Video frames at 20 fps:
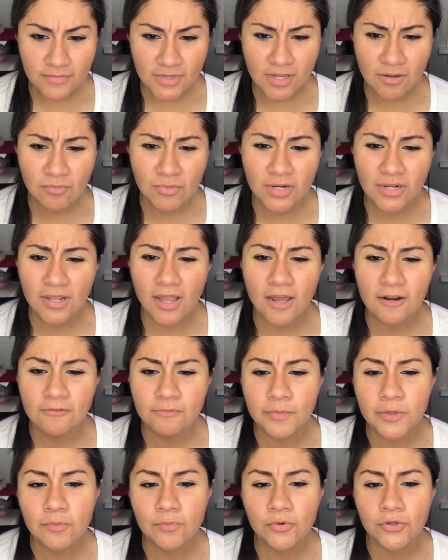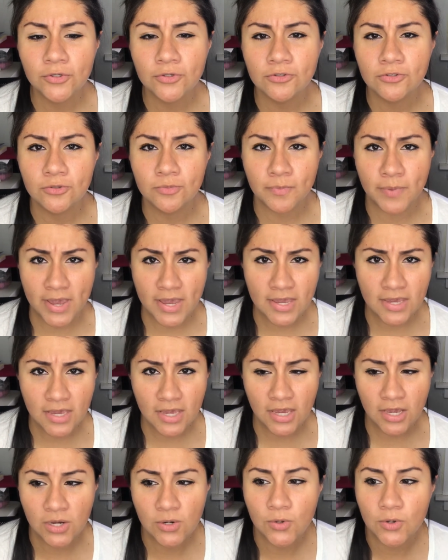but a lot of people use
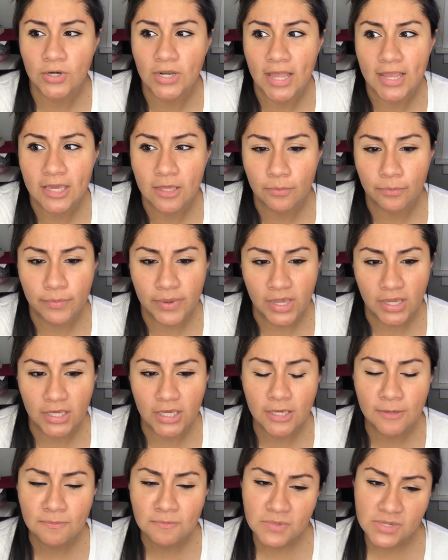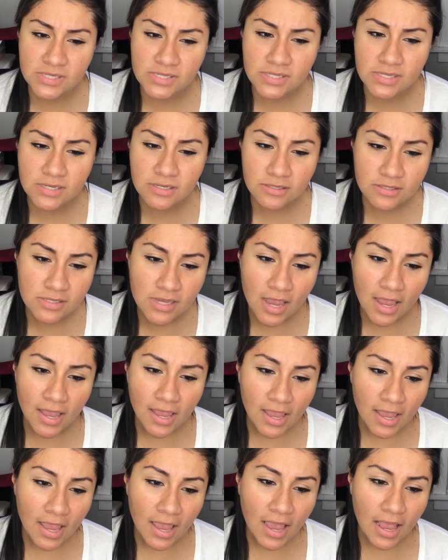baking or like a baking business
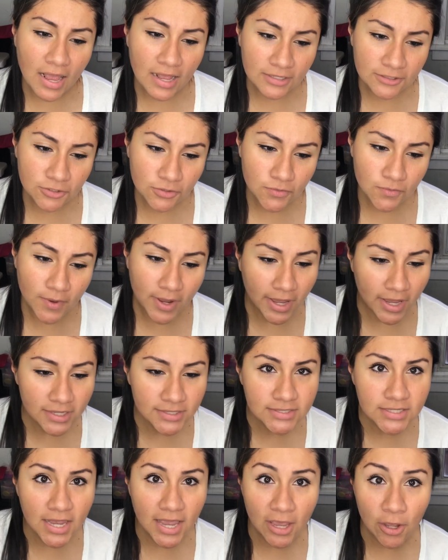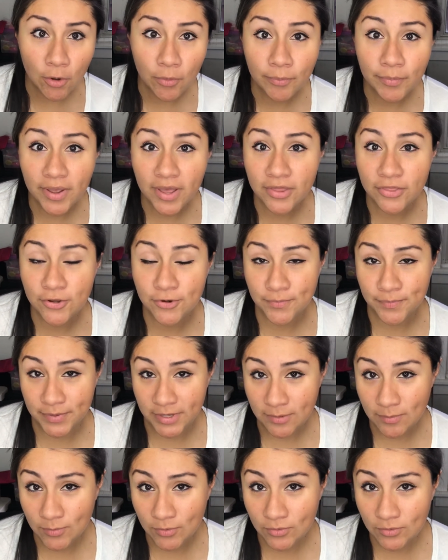as a way to help other
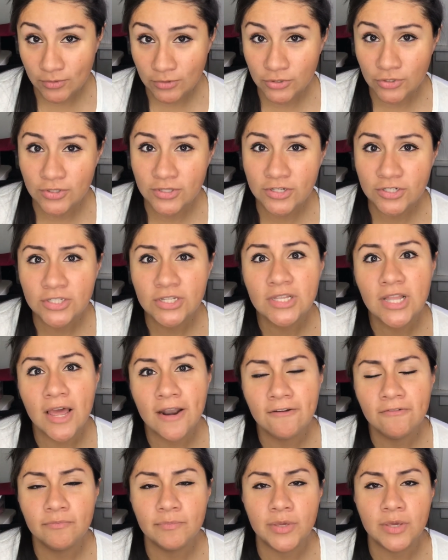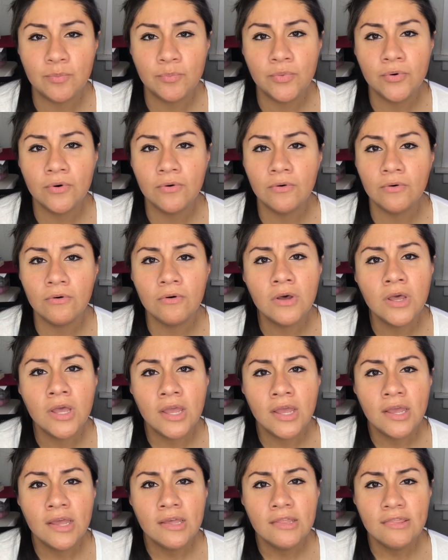people. So there's a lot of people
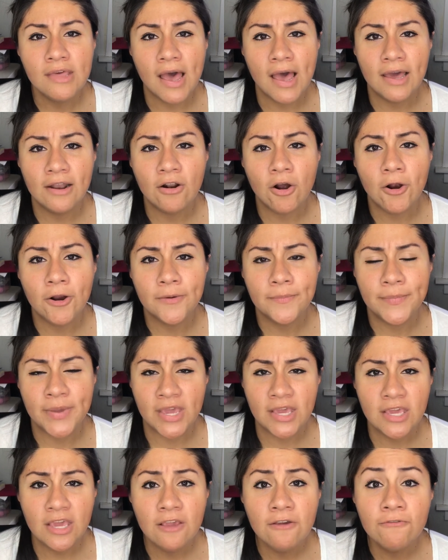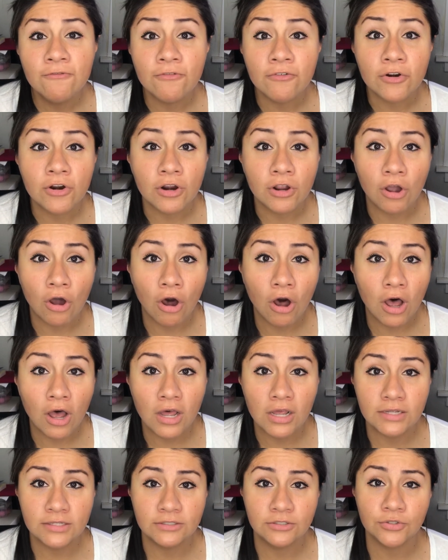that are baking for a
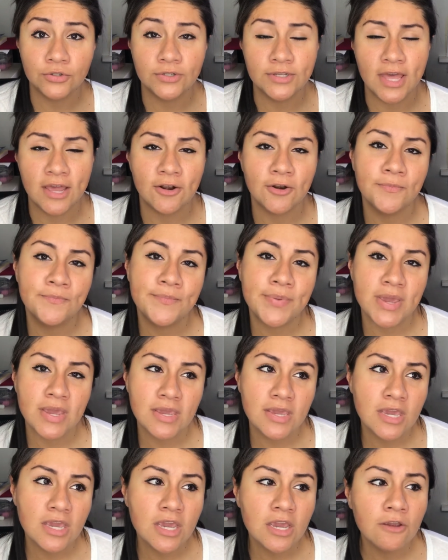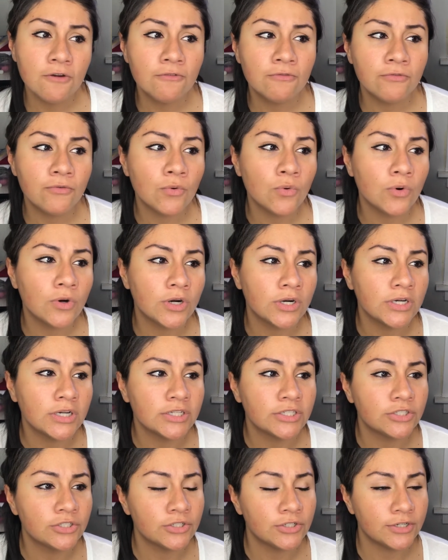cause, or that are baking for a
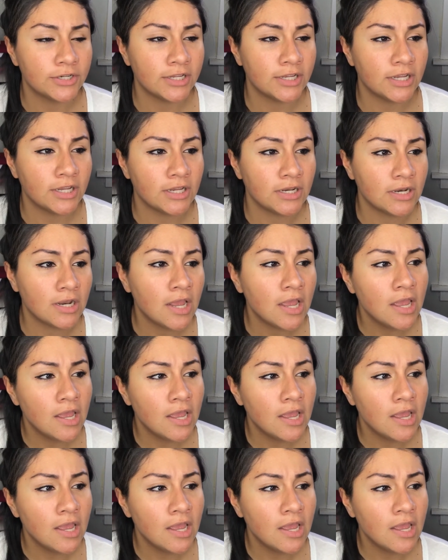certain